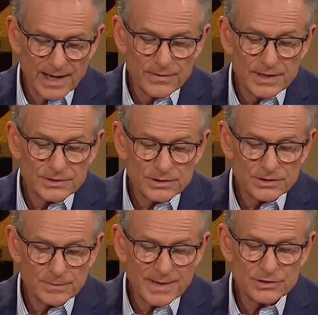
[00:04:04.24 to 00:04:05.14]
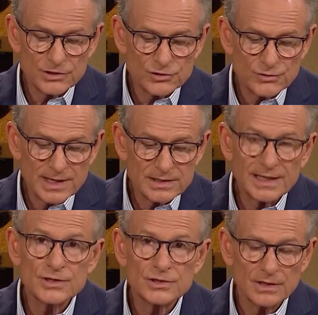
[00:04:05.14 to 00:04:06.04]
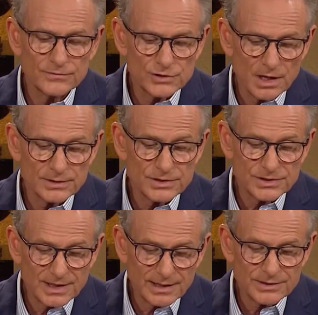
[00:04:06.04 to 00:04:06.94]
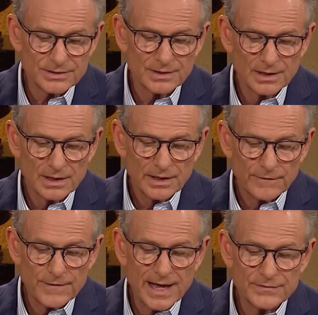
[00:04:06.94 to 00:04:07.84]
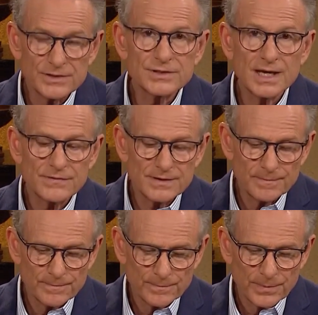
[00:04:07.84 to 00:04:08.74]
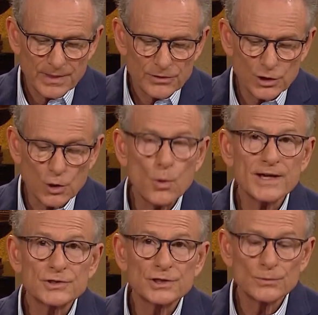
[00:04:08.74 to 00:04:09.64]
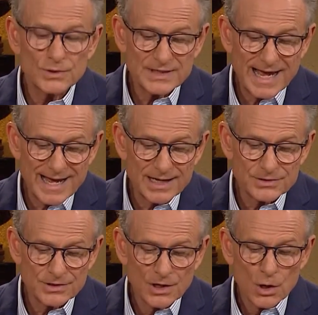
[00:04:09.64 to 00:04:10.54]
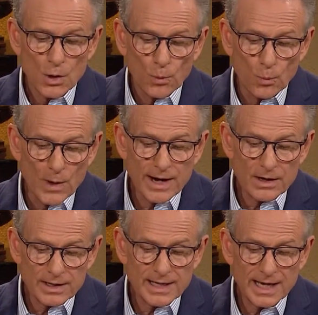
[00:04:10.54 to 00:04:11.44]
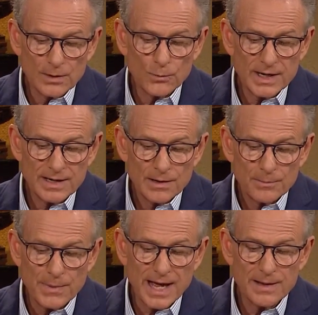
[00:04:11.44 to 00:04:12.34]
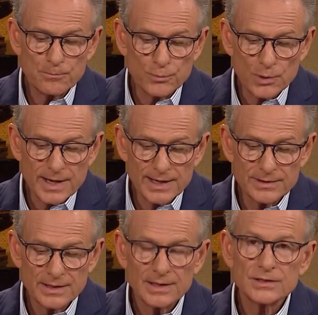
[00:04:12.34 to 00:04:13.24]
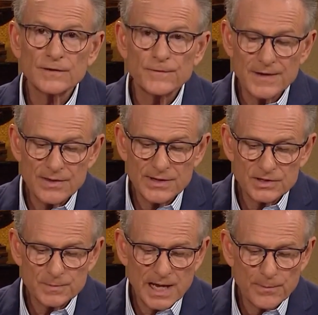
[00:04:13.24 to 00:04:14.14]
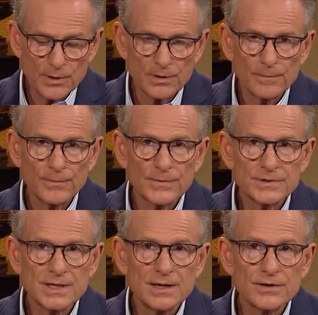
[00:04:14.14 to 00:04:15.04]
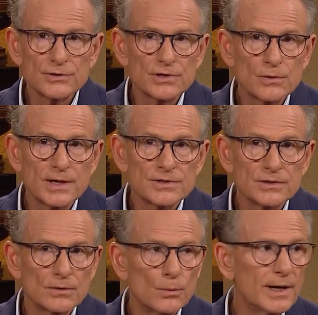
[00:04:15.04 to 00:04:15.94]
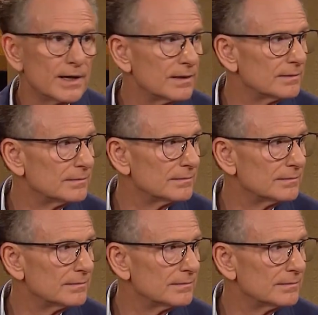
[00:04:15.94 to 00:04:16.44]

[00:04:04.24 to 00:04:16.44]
And this is the Message translation of John 6, 5 and 7. The question was asked, where can we buy bread to feed these people? See, there's the question, where?